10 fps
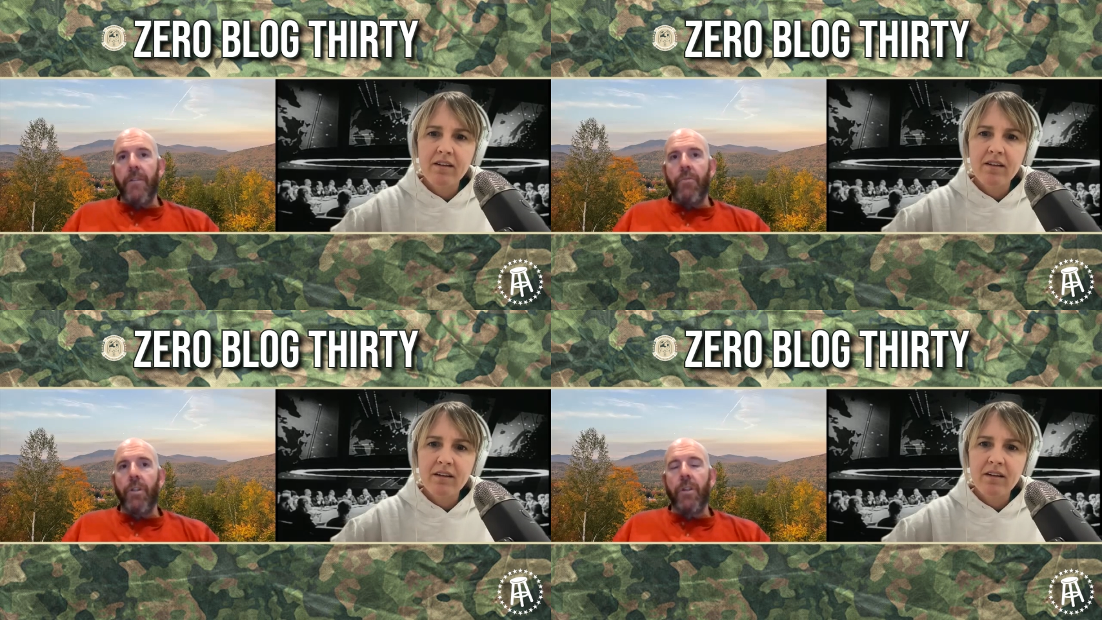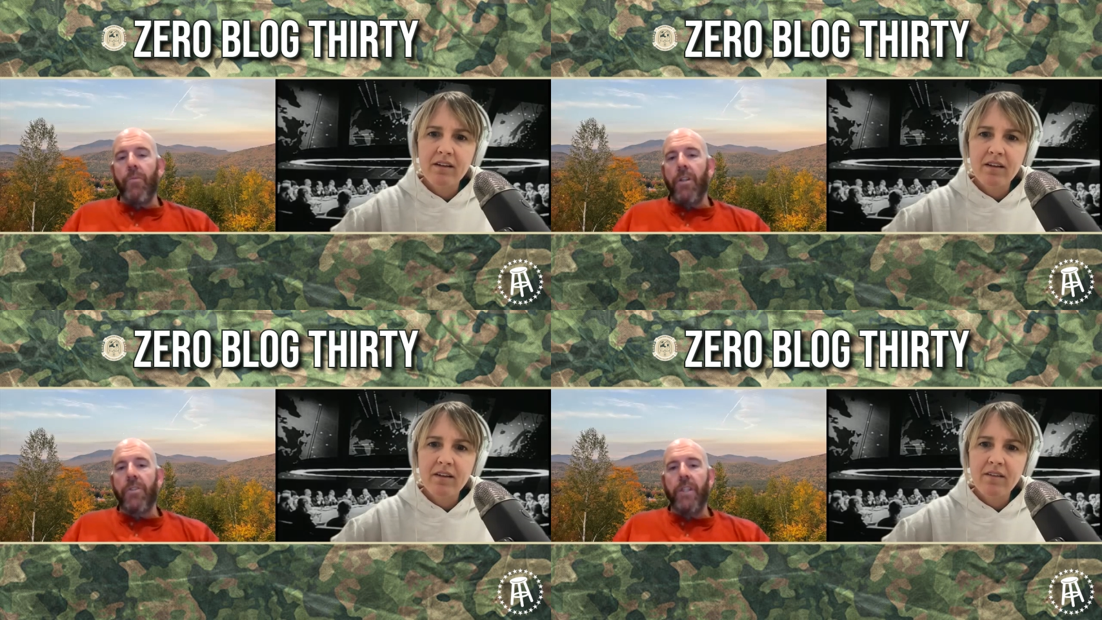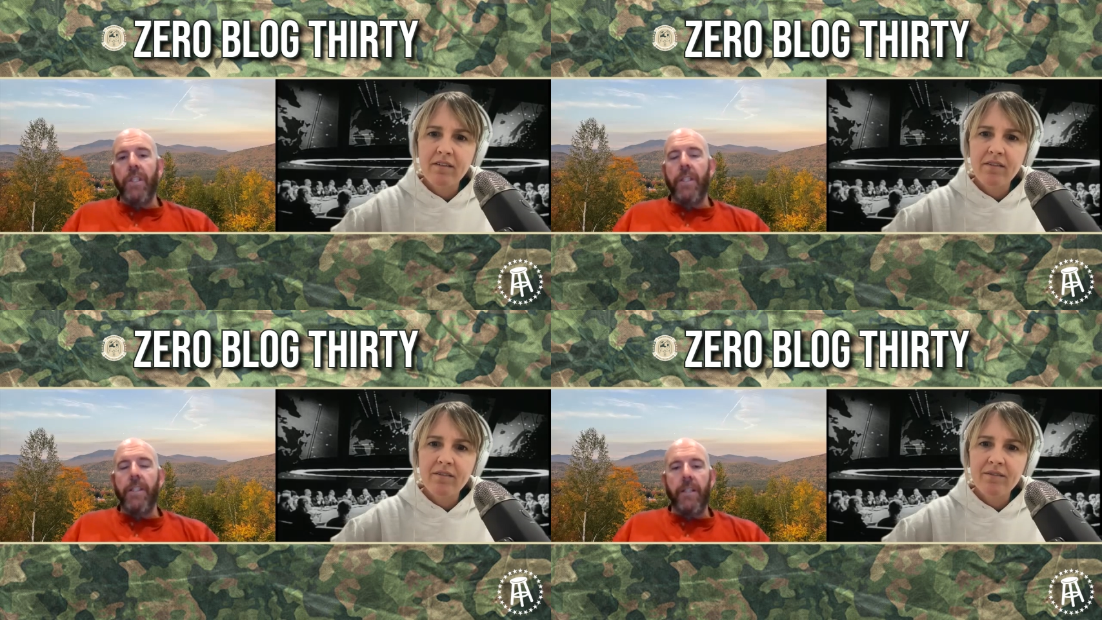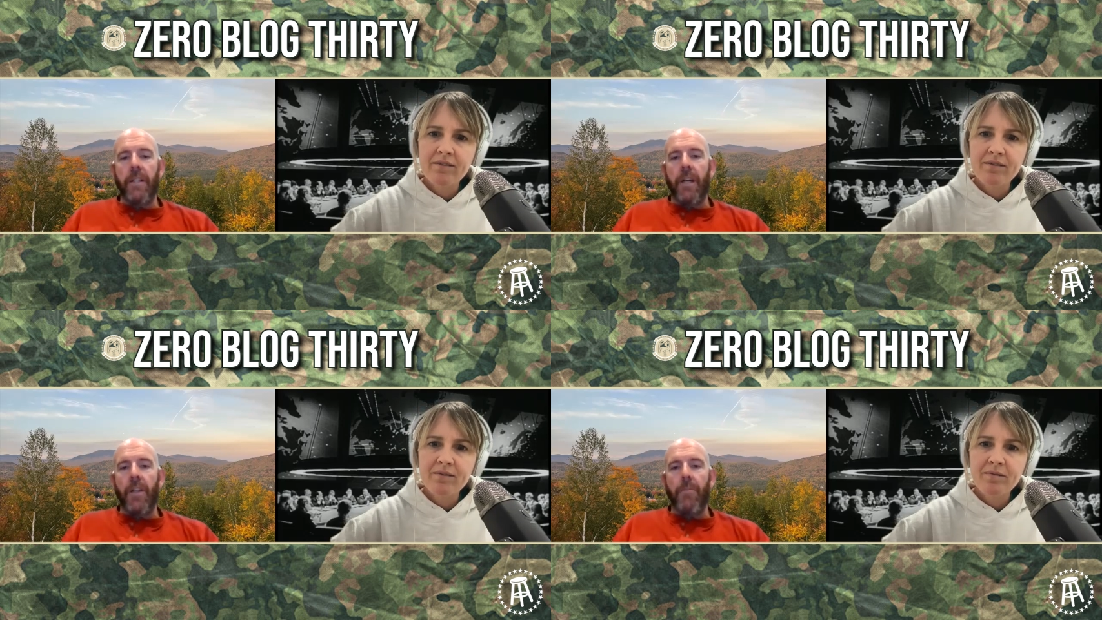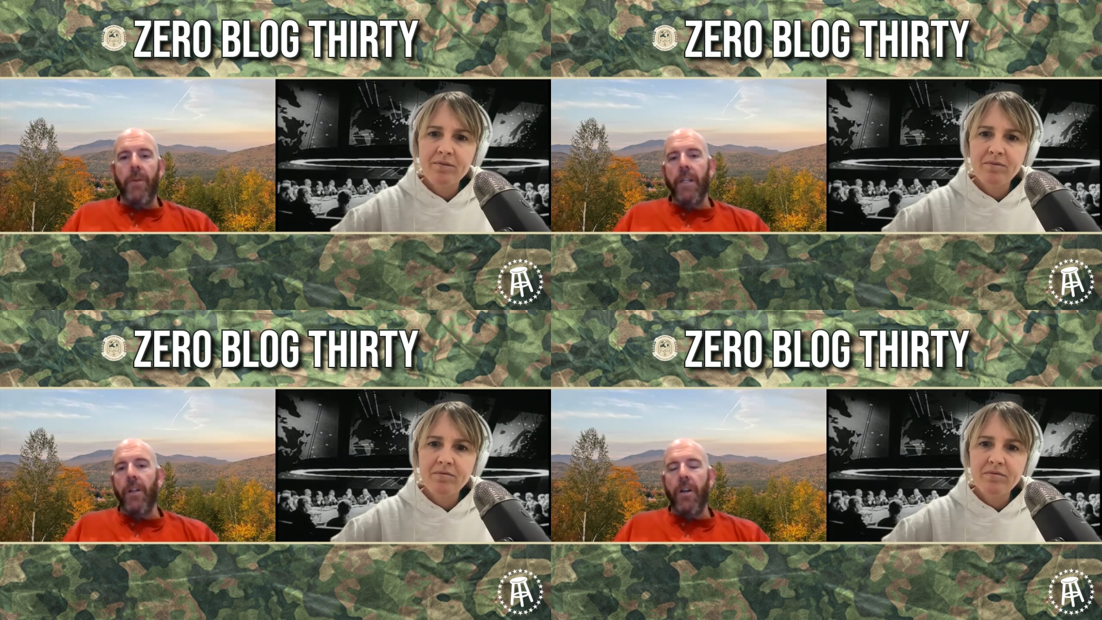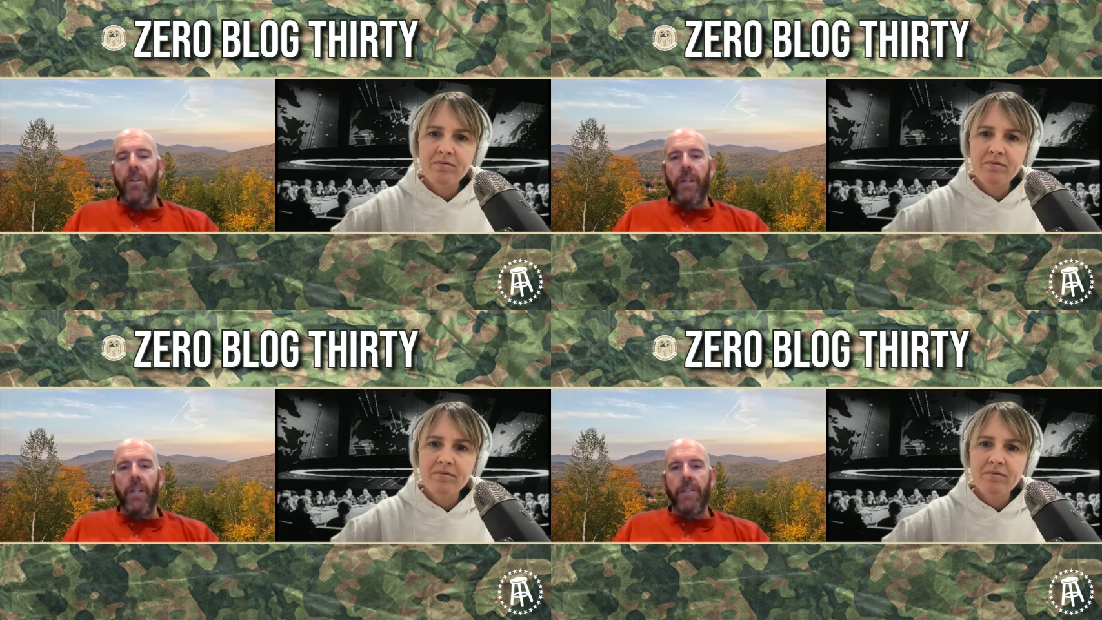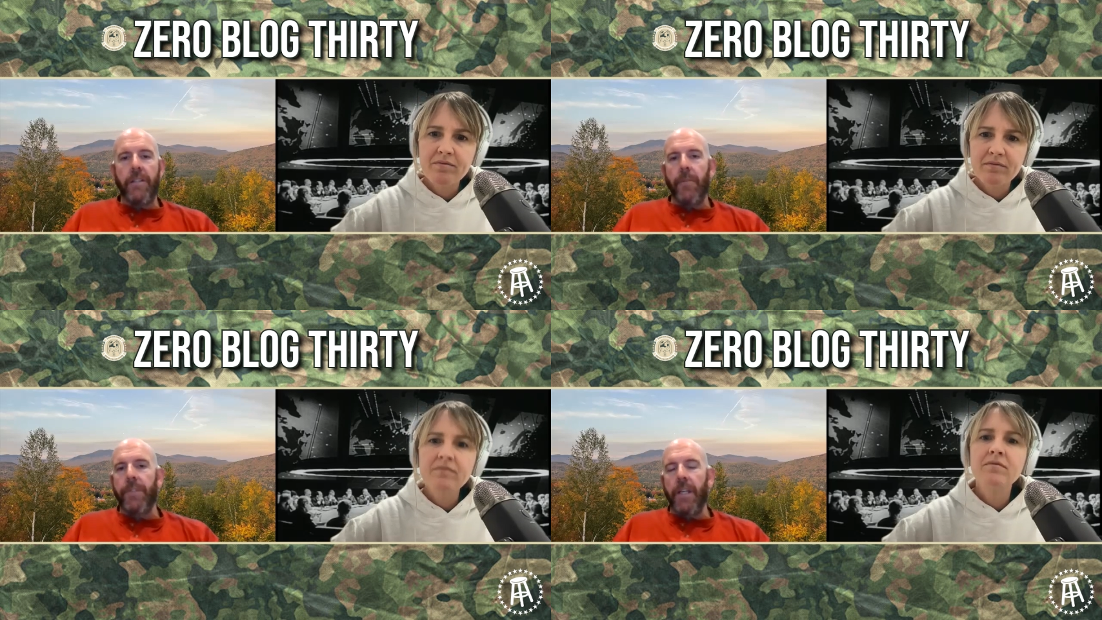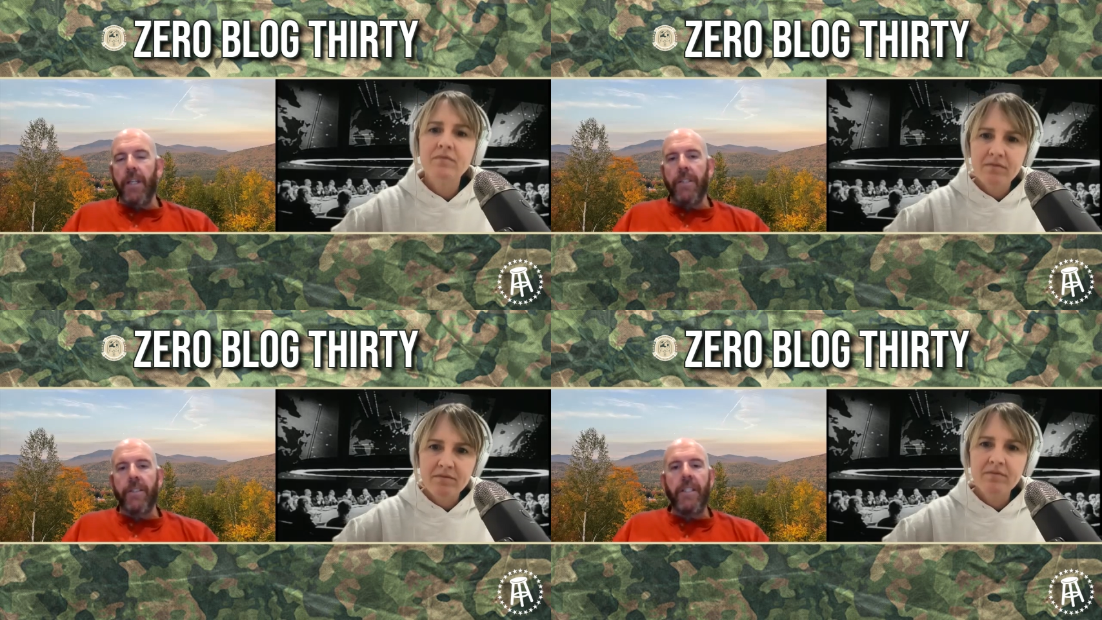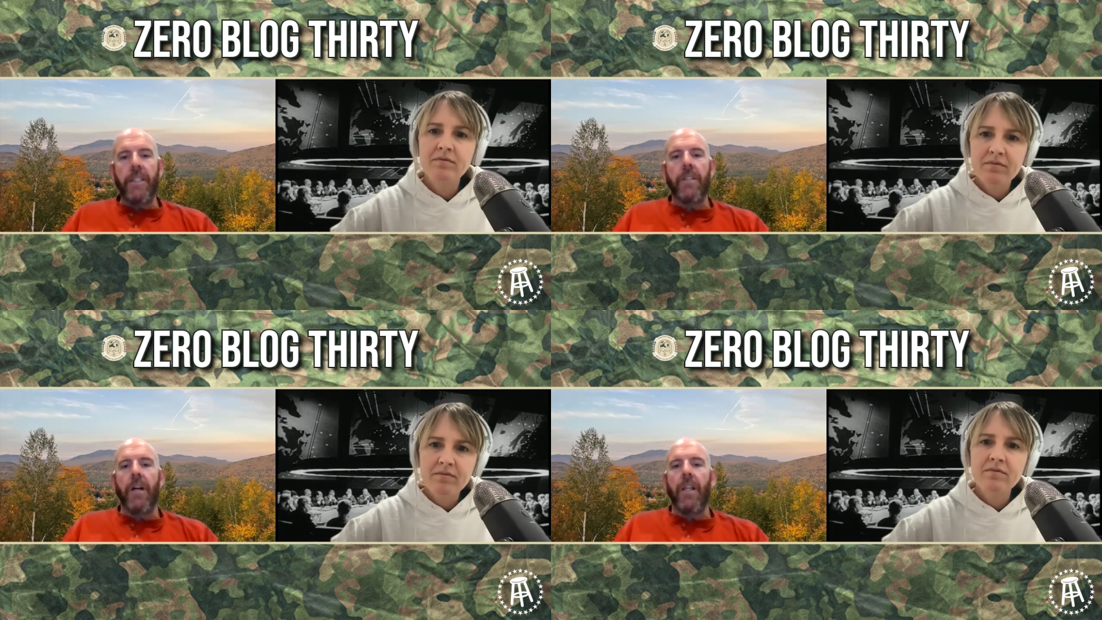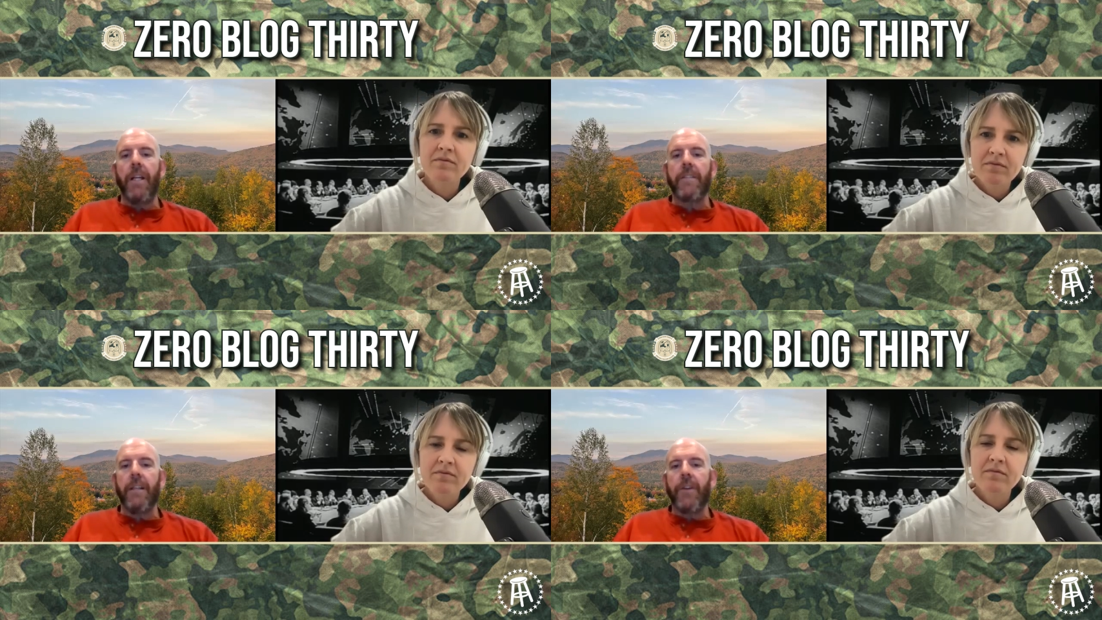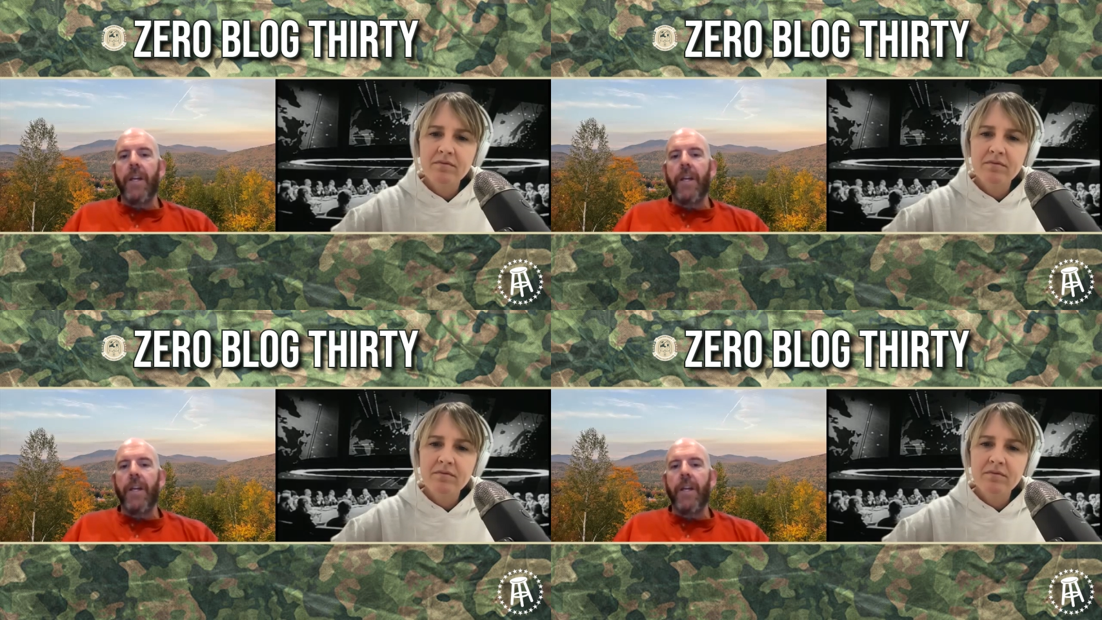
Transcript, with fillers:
Speaker 1: who worked on Wall Street, and he did a lot of the money laundering and set up the LLCs and all that stuff.